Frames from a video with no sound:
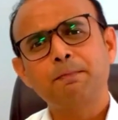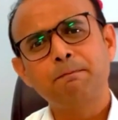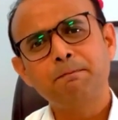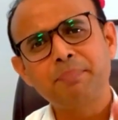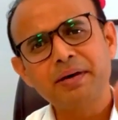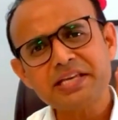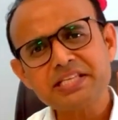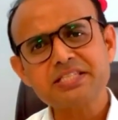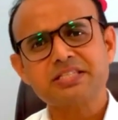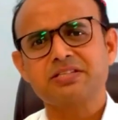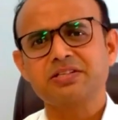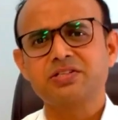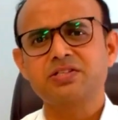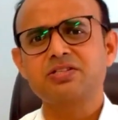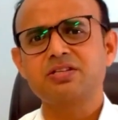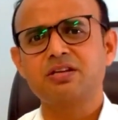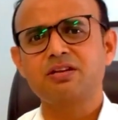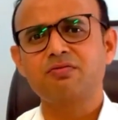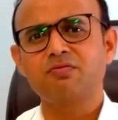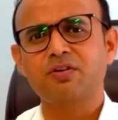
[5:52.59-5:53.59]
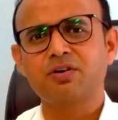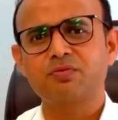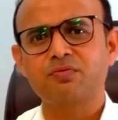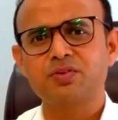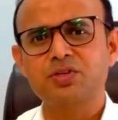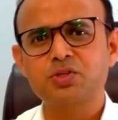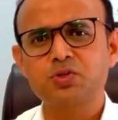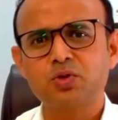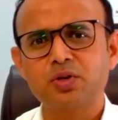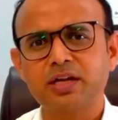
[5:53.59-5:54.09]
best surgery for
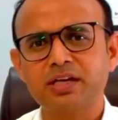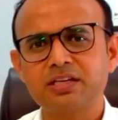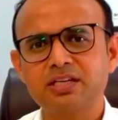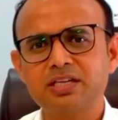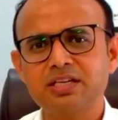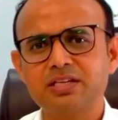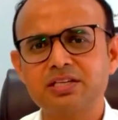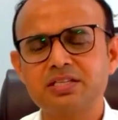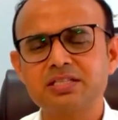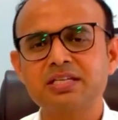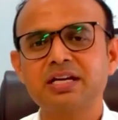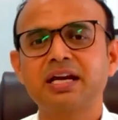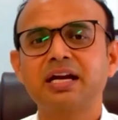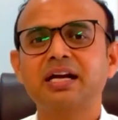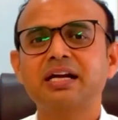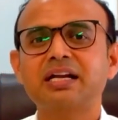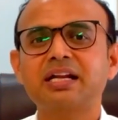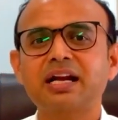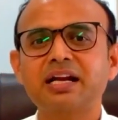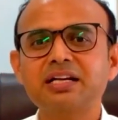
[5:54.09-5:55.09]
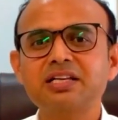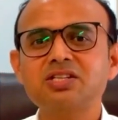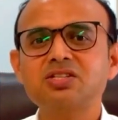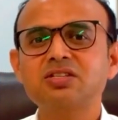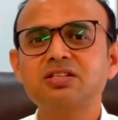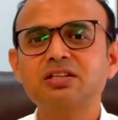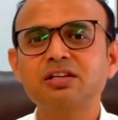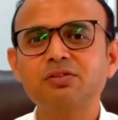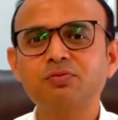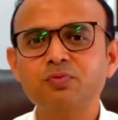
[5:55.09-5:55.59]
fistula is
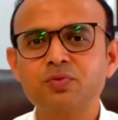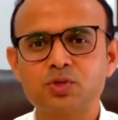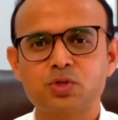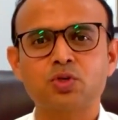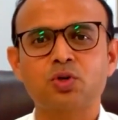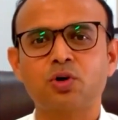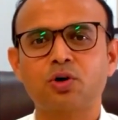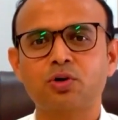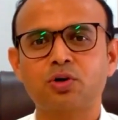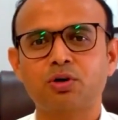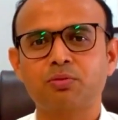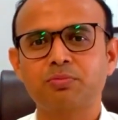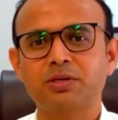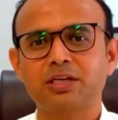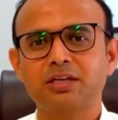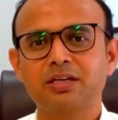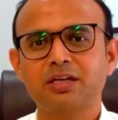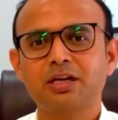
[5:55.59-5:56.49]
traditional fistulotomy.